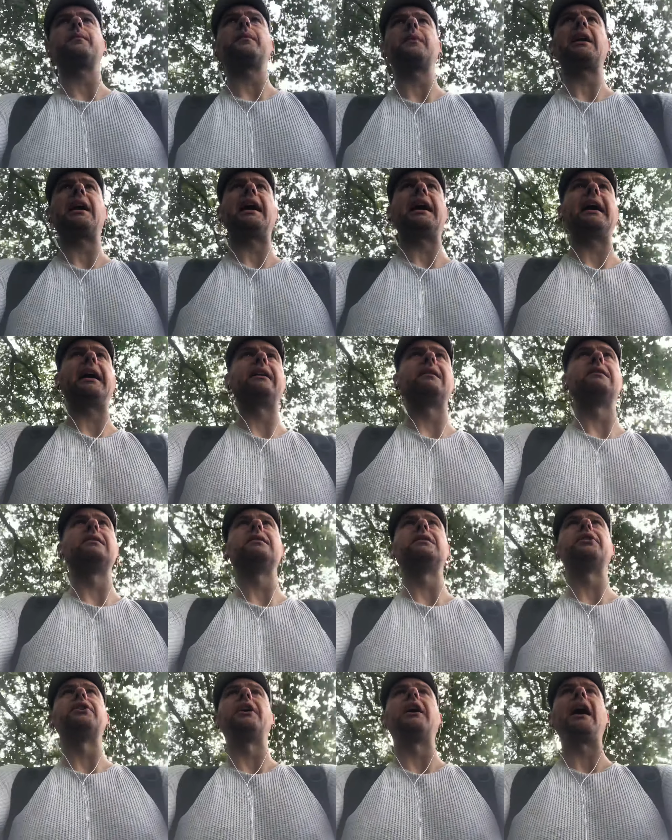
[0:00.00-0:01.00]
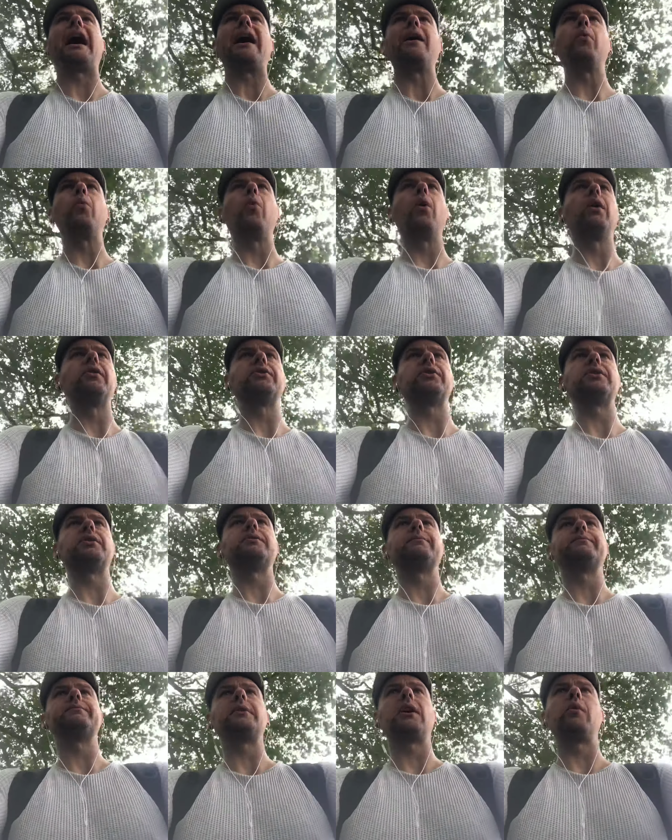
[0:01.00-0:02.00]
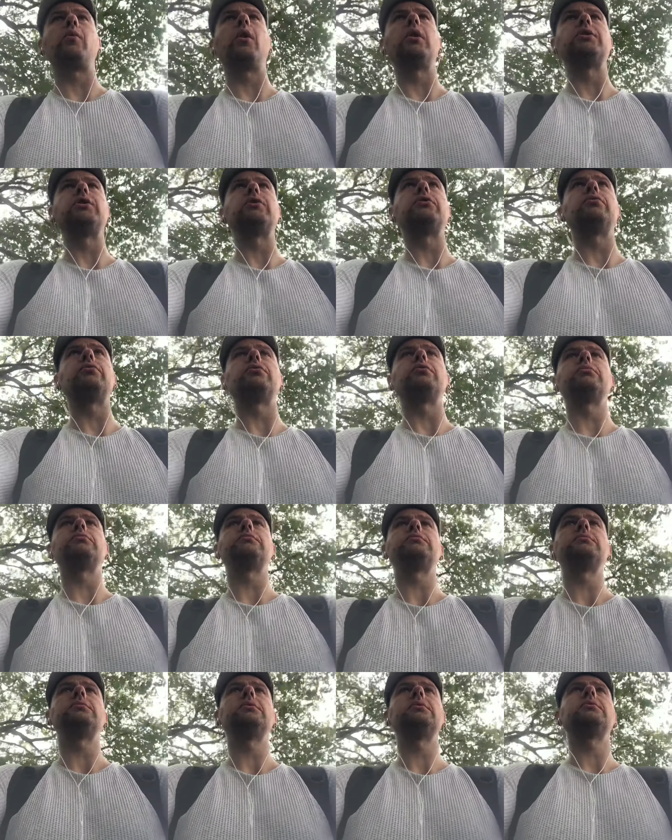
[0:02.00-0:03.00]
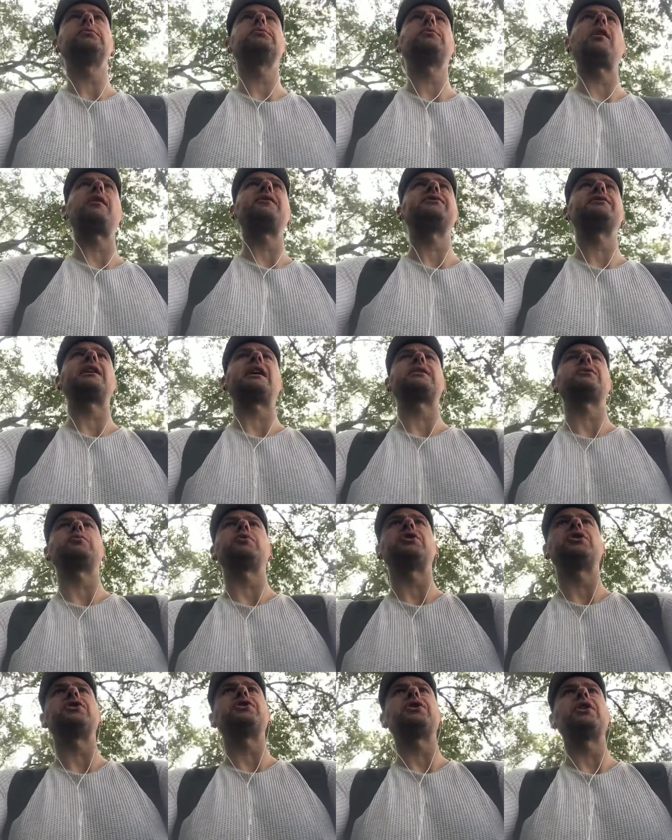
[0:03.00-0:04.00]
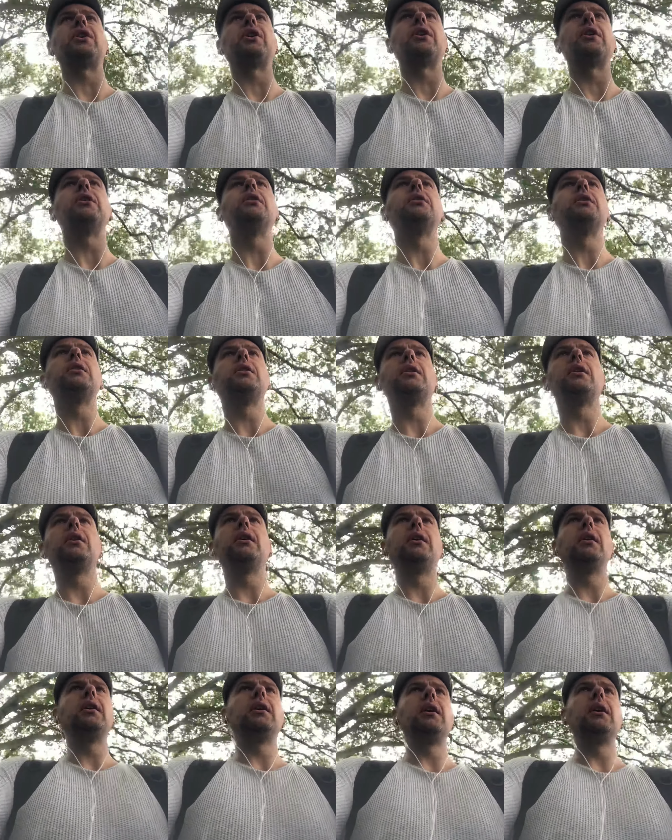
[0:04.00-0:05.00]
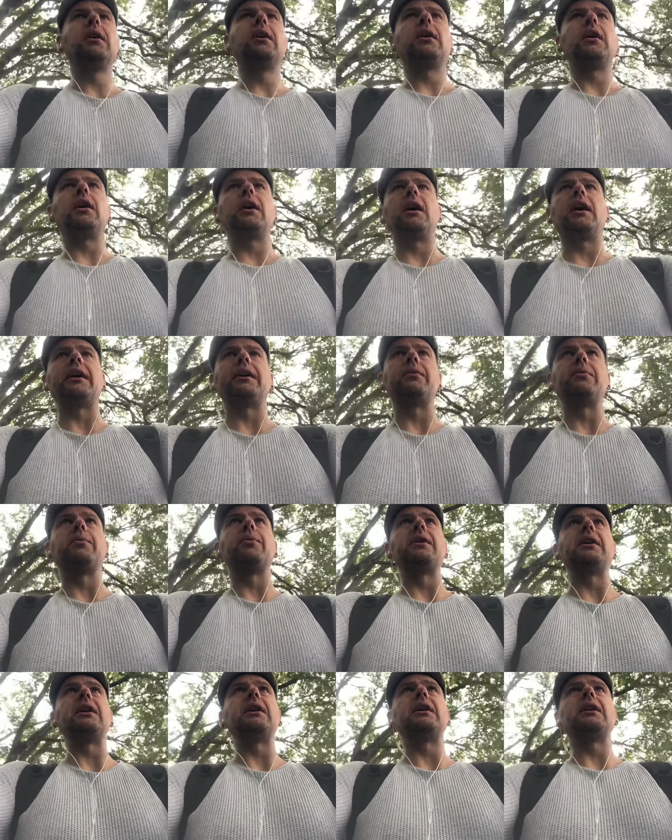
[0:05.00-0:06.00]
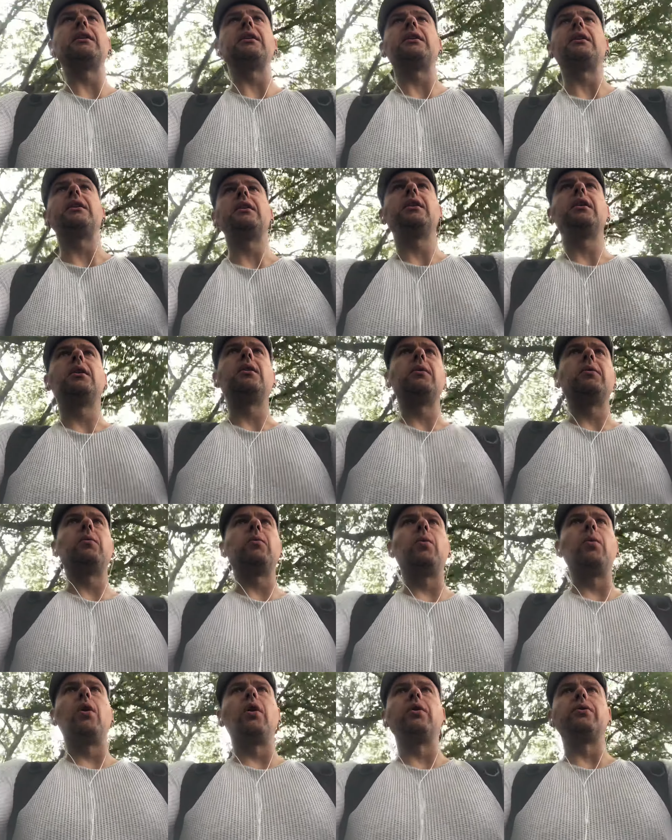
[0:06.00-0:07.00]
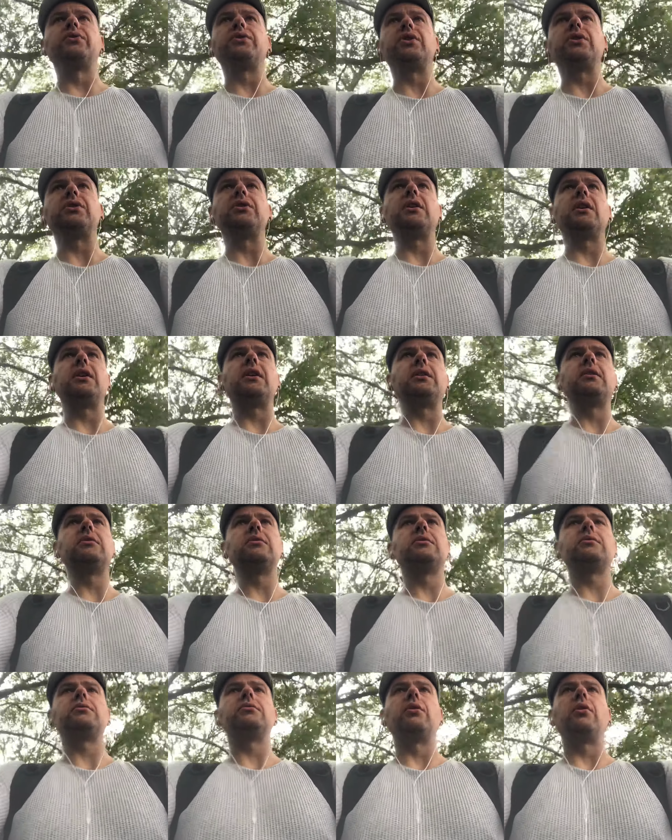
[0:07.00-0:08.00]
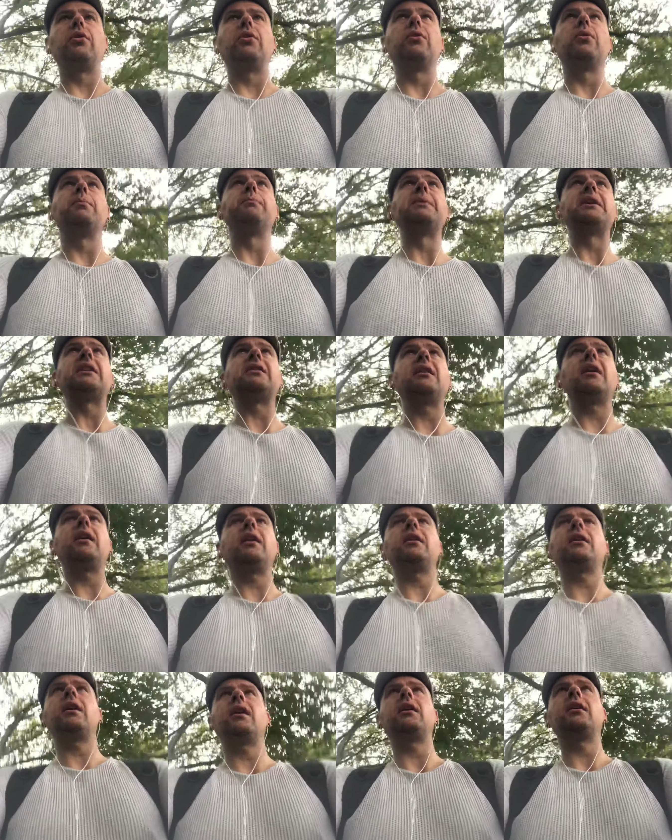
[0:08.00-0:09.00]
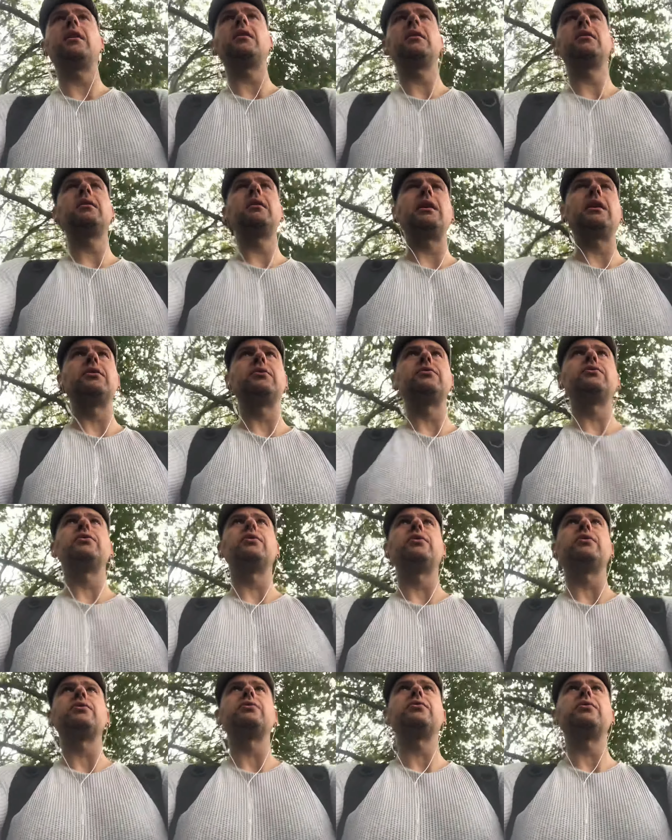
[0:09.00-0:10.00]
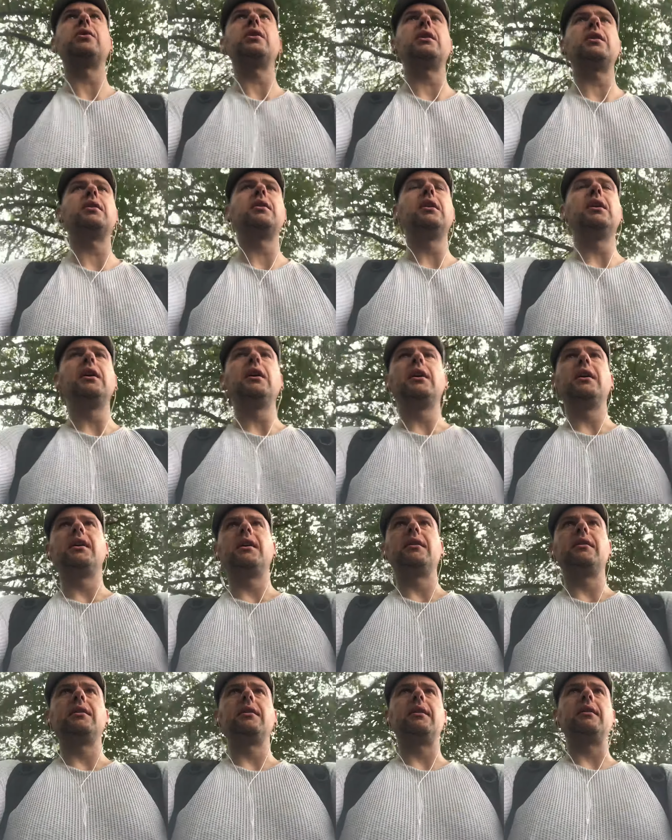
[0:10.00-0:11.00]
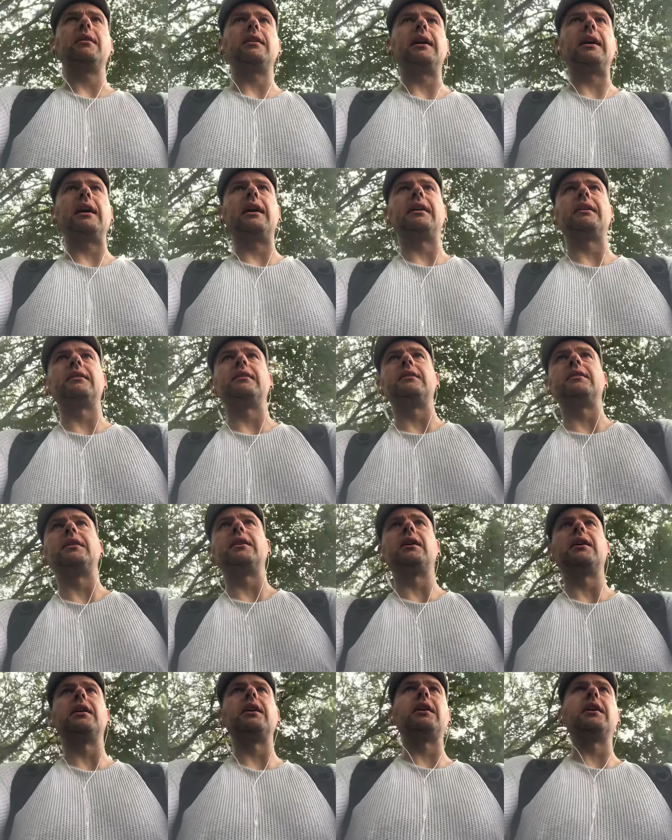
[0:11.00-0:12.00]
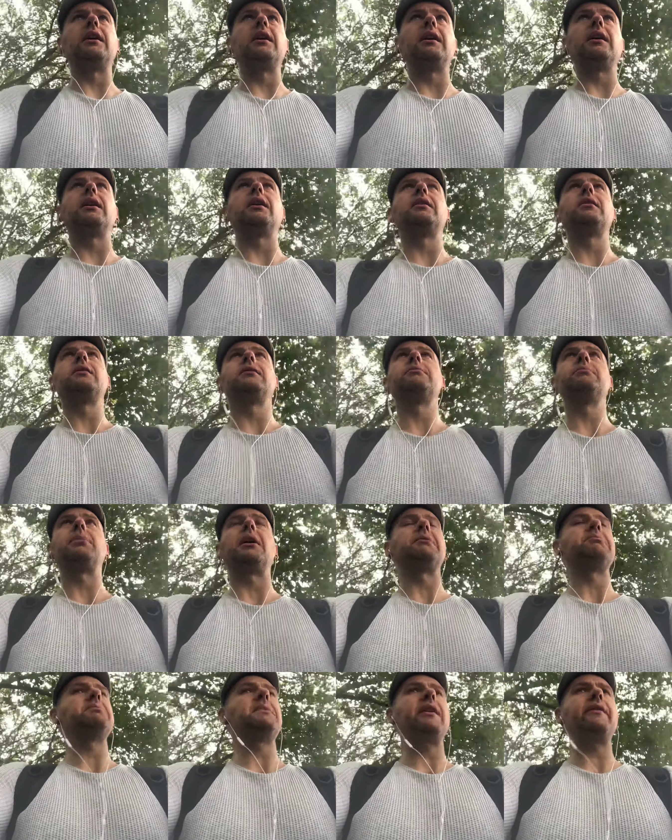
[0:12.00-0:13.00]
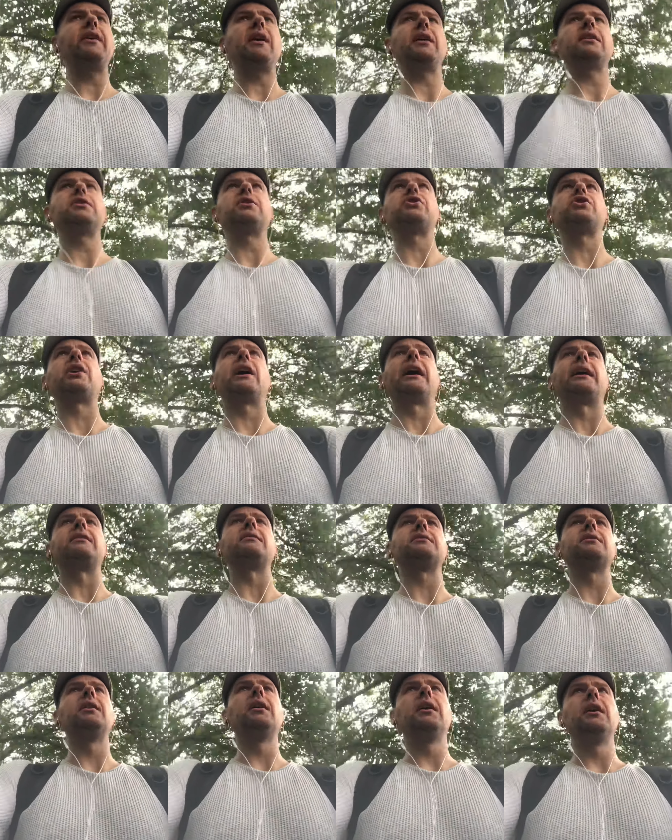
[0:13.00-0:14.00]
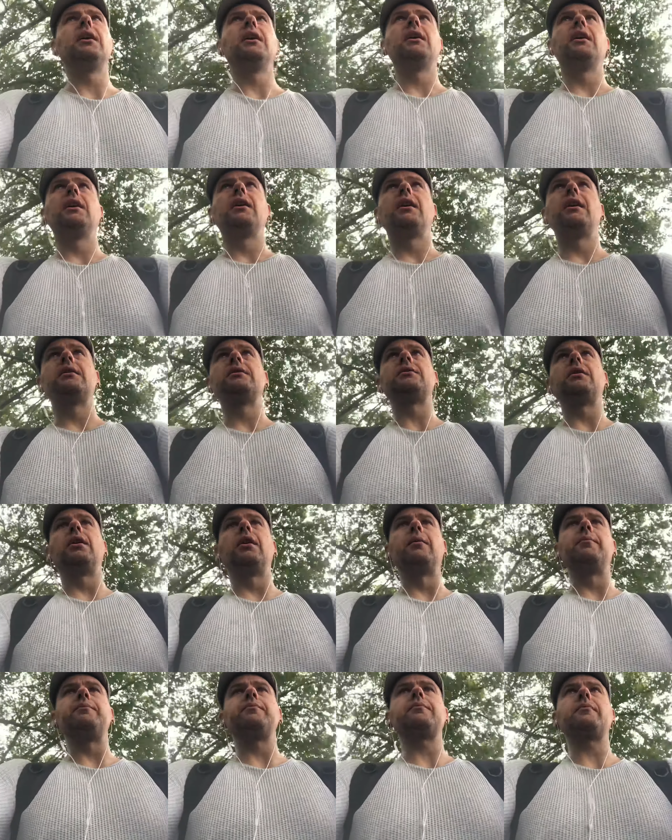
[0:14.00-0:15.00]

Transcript: and I wanted to have sex with this girl. I really wanted to meet her and talk to her, and but never had the chance. So